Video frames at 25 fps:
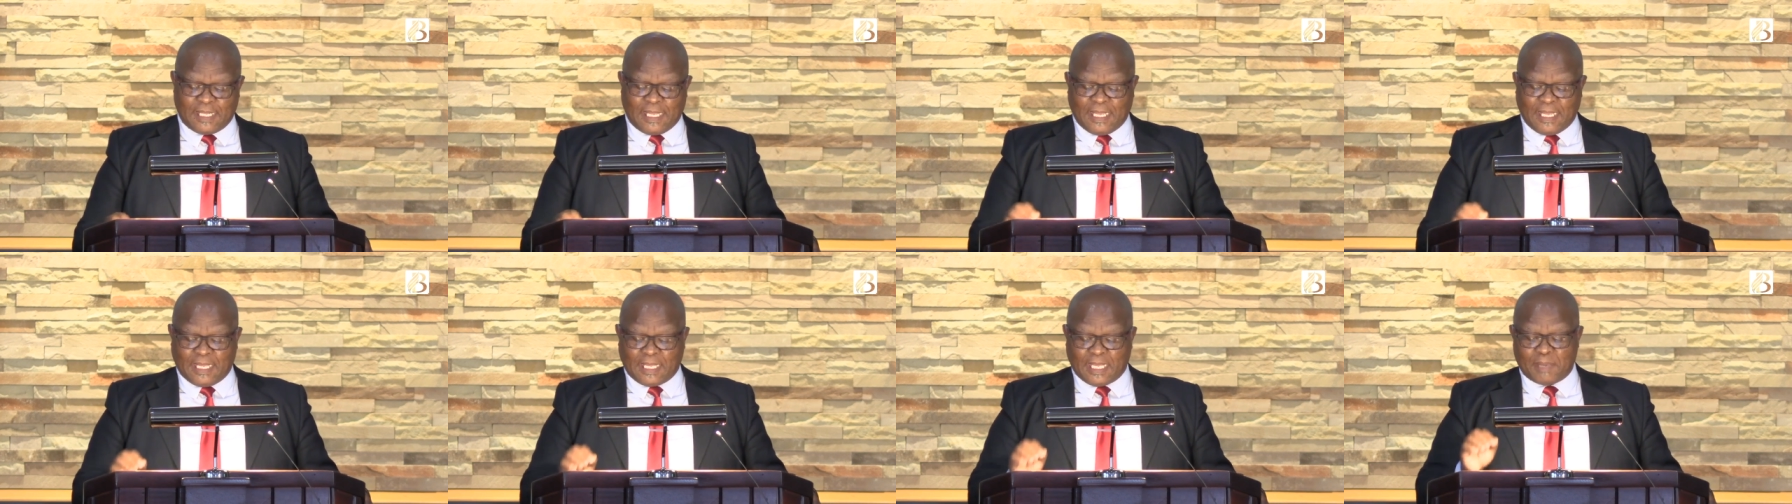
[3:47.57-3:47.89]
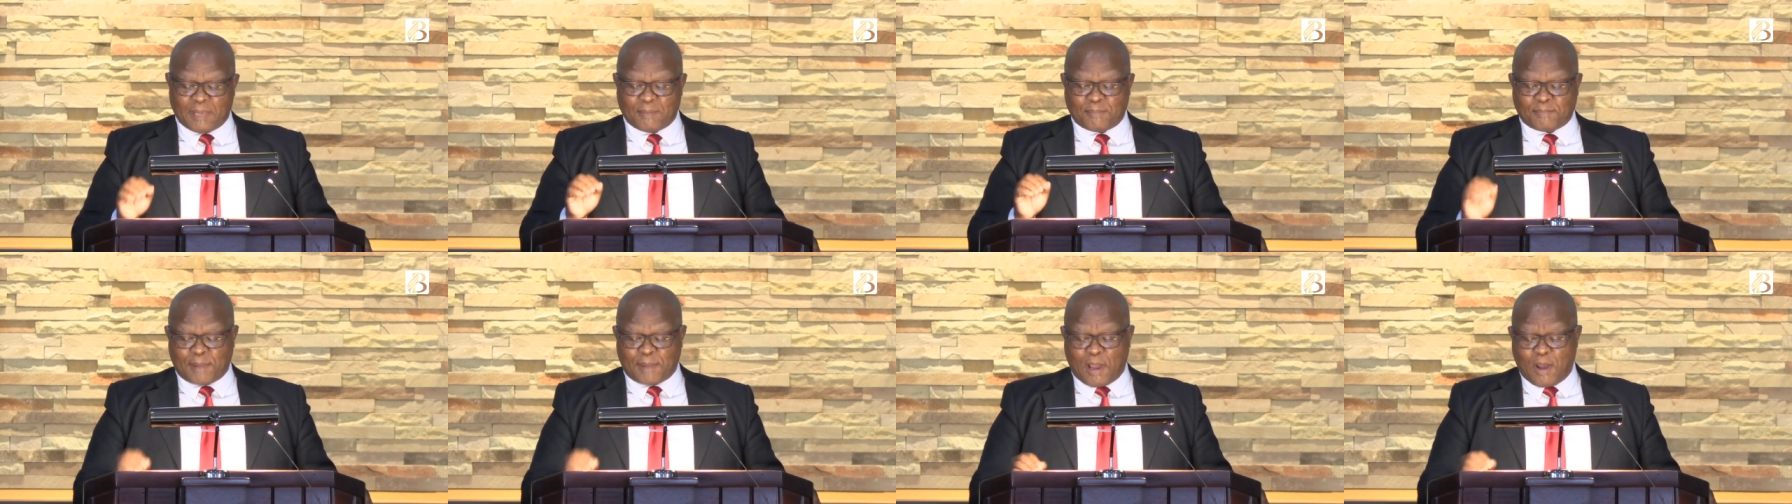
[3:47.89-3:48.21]
he
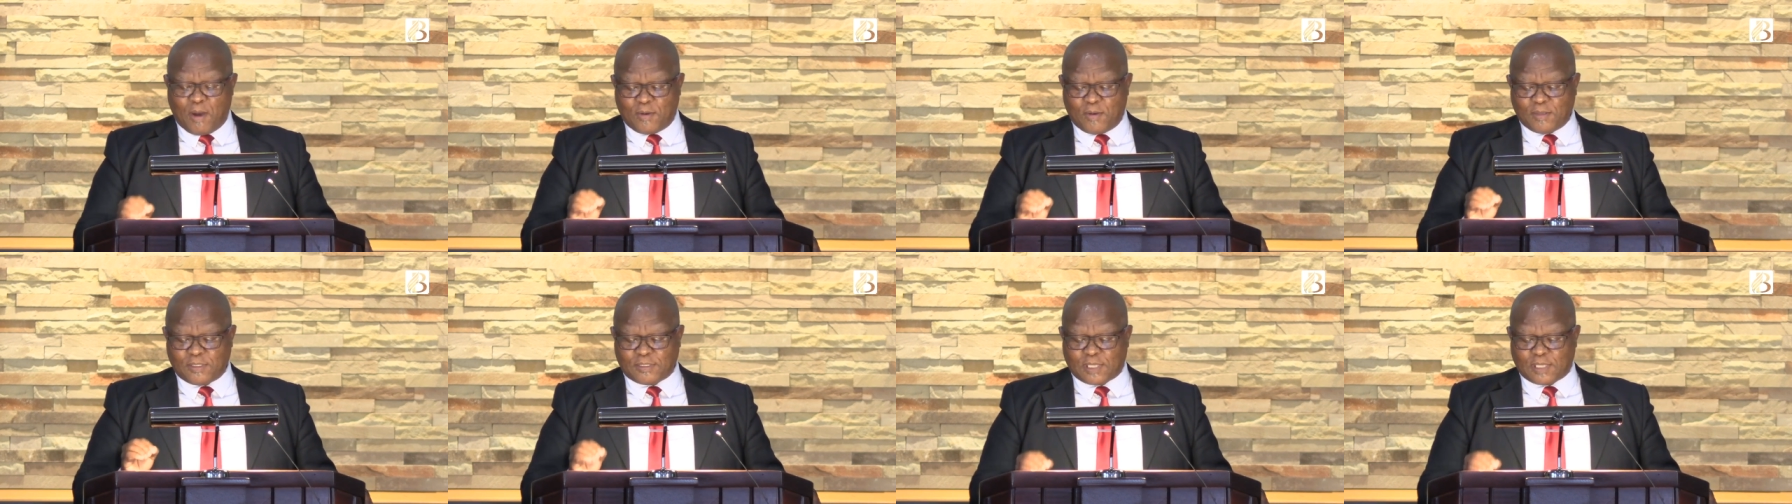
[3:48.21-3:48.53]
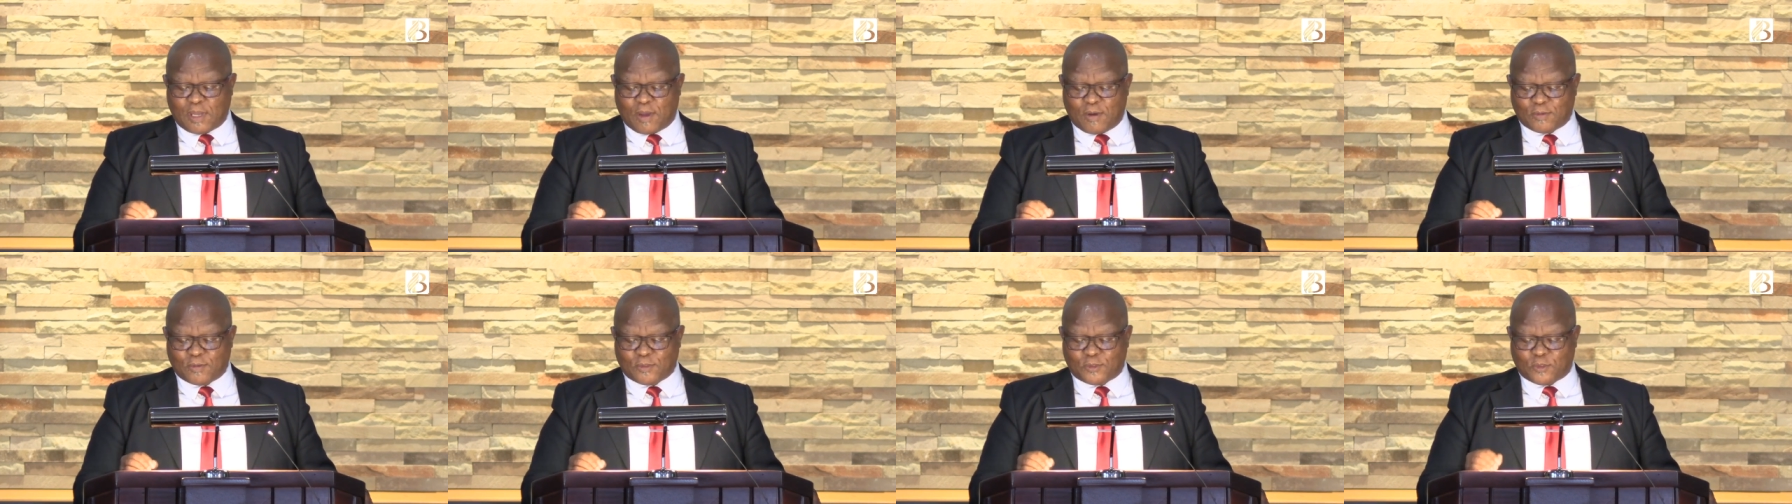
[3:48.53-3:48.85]
bowed
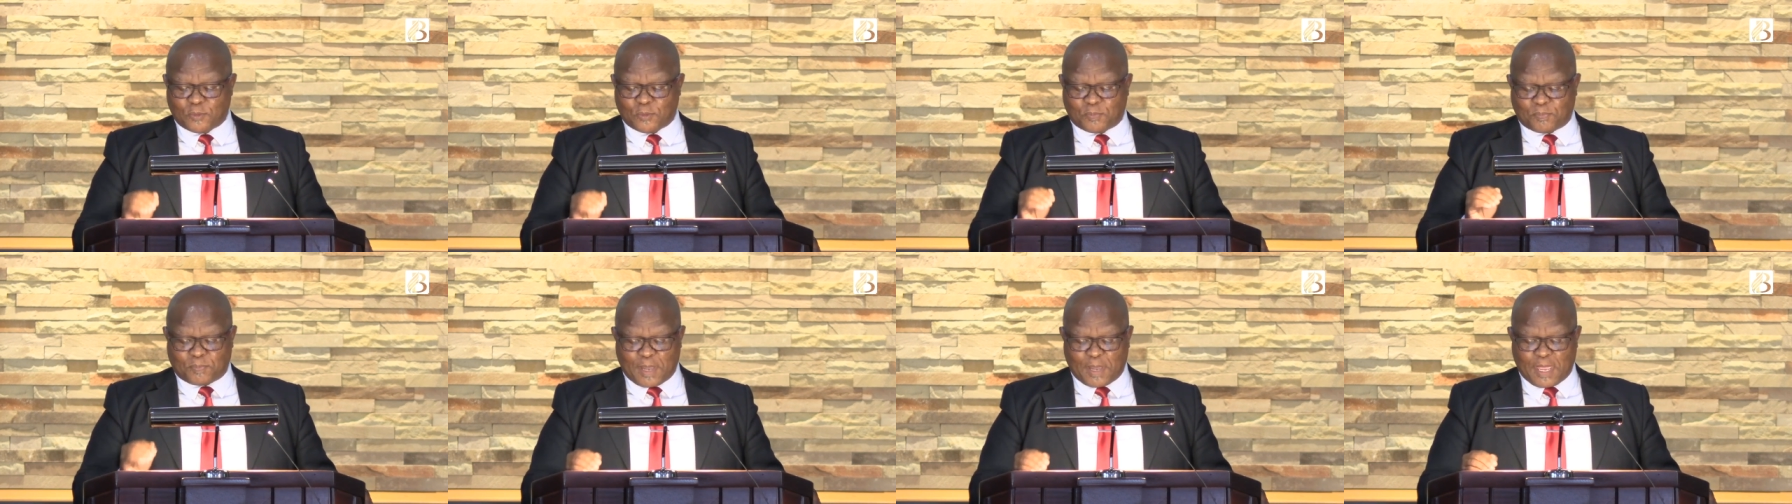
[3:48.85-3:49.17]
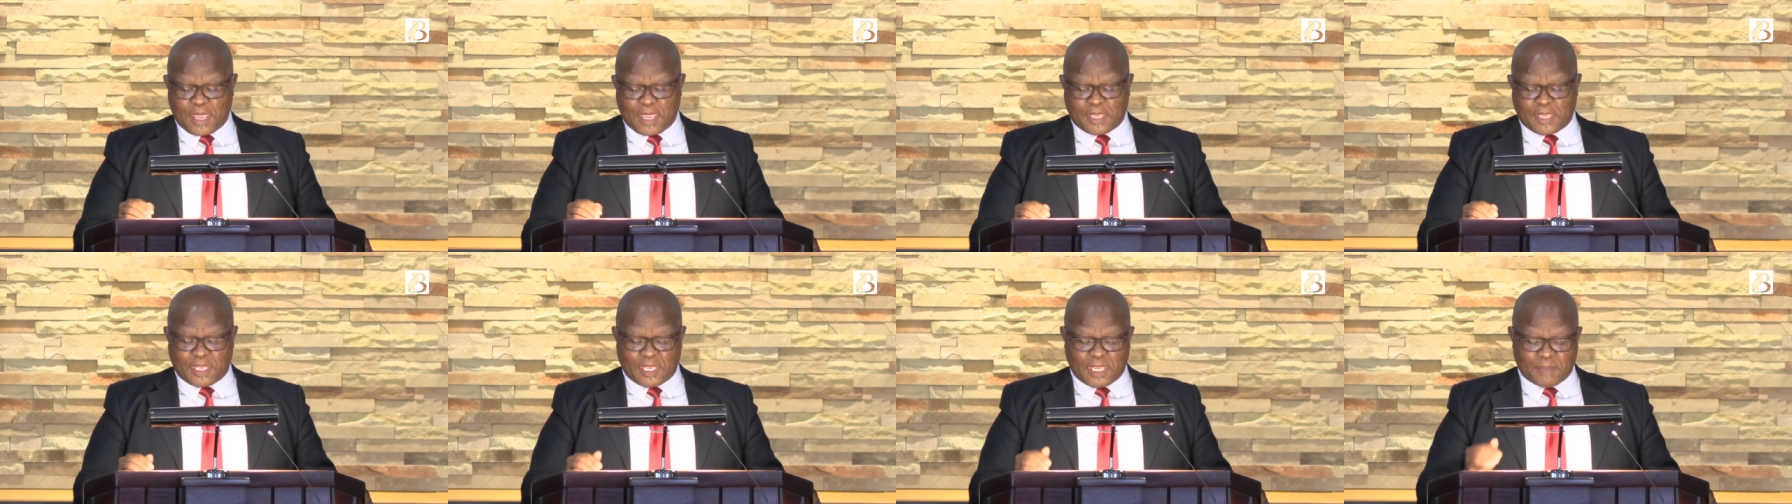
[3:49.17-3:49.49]
down to
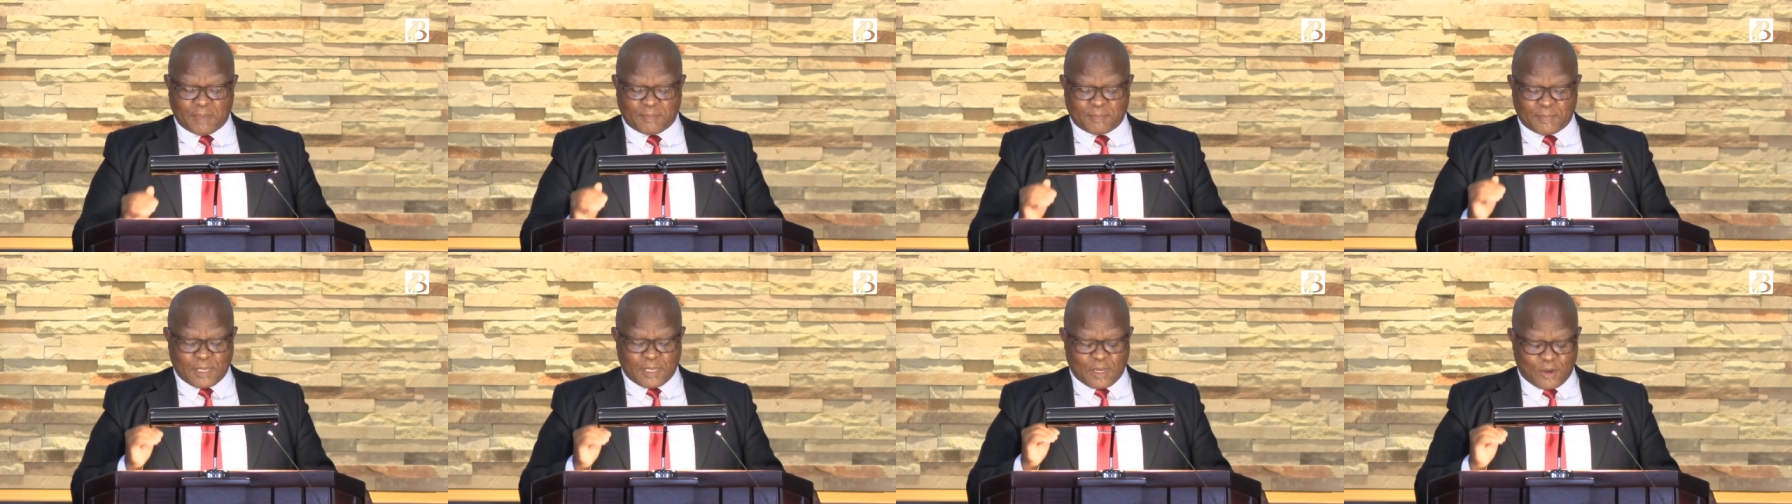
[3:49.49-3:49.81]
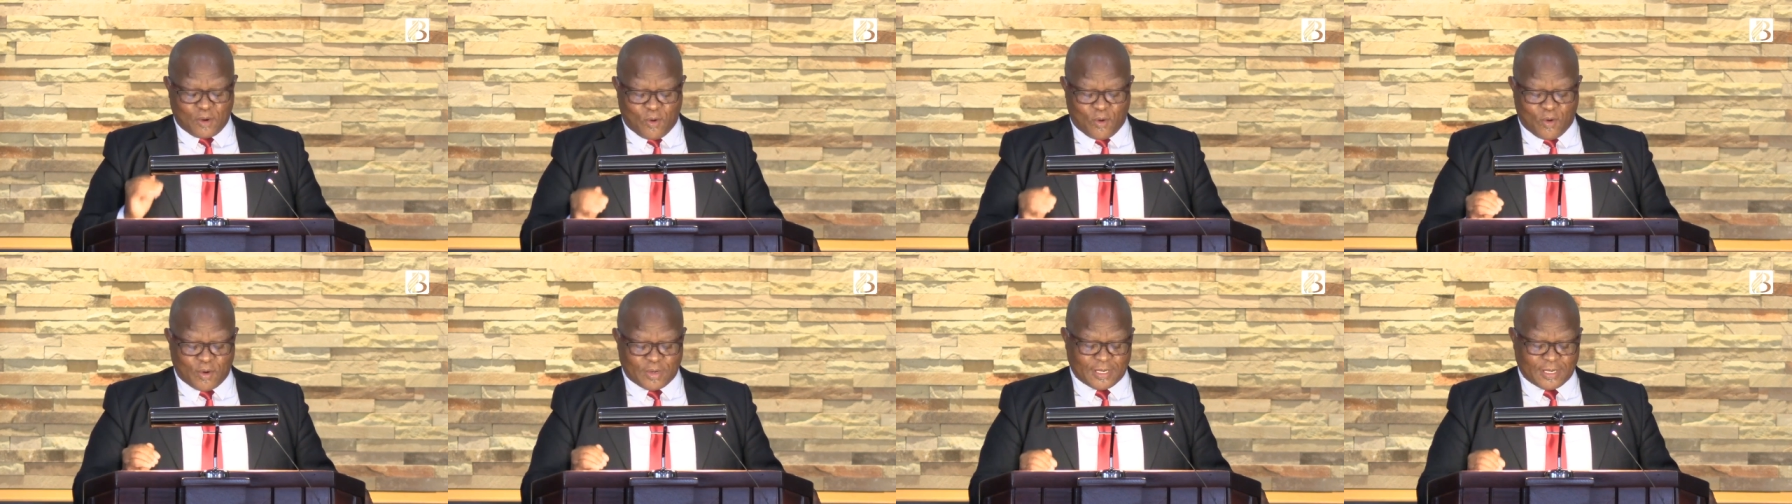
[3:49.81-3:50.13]
pay him
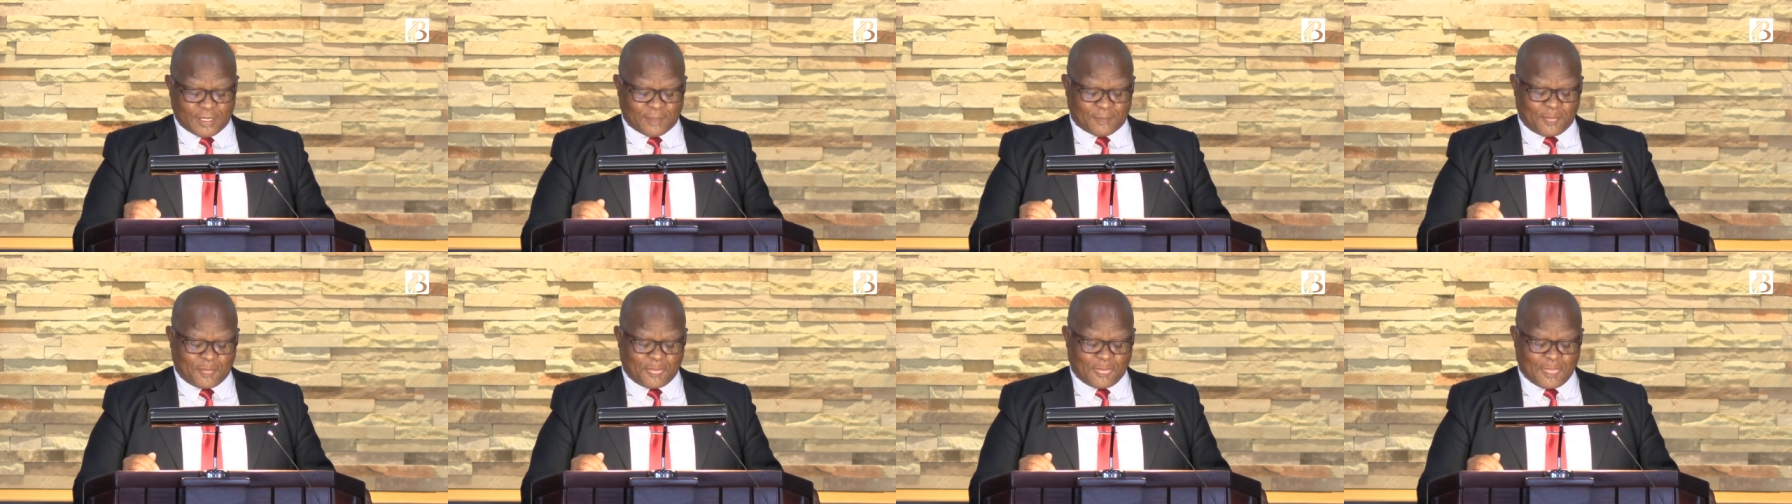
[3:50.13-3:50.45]
honor.